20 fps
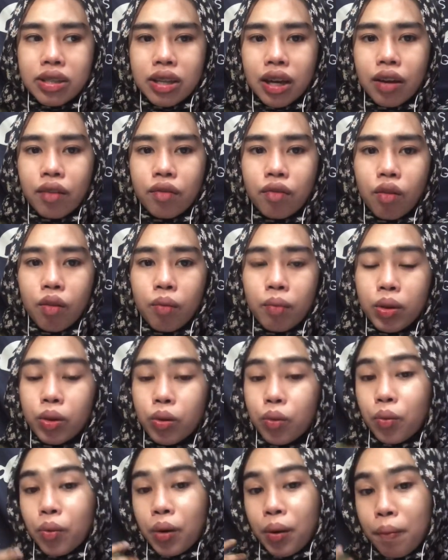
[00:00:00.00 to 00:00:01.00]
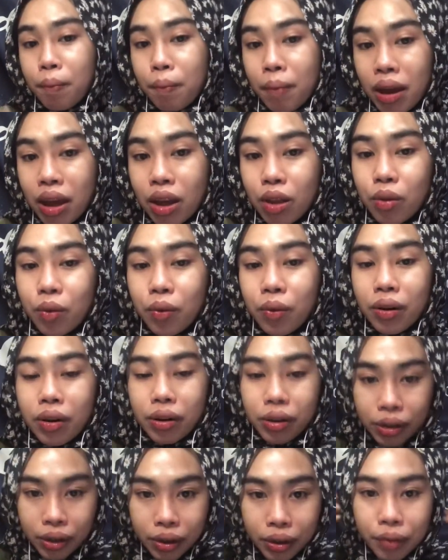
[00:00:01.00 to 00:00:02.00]
time for me to repay to
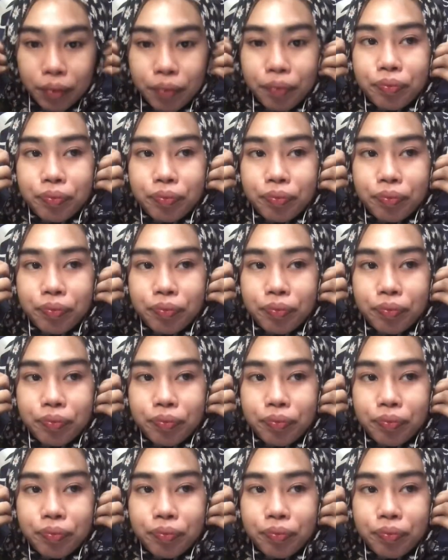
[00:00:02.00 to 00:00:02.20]
her,